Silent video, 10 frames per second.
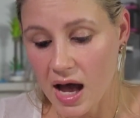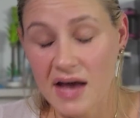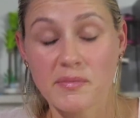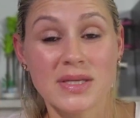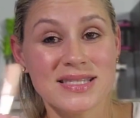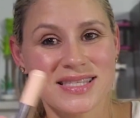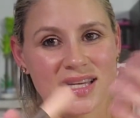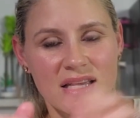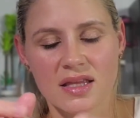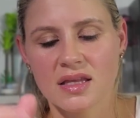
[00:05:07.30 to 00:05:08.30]
I've been
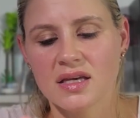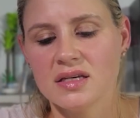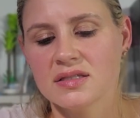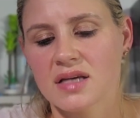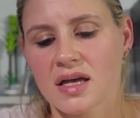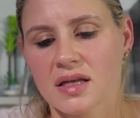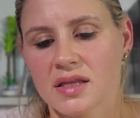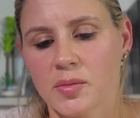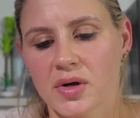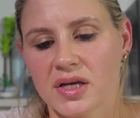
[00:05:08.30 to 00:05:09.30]
seeing these. I thought
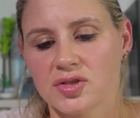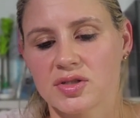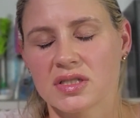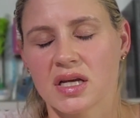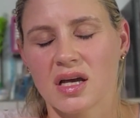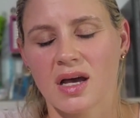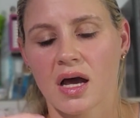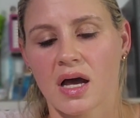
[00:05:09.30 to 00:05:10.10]
they were interesting.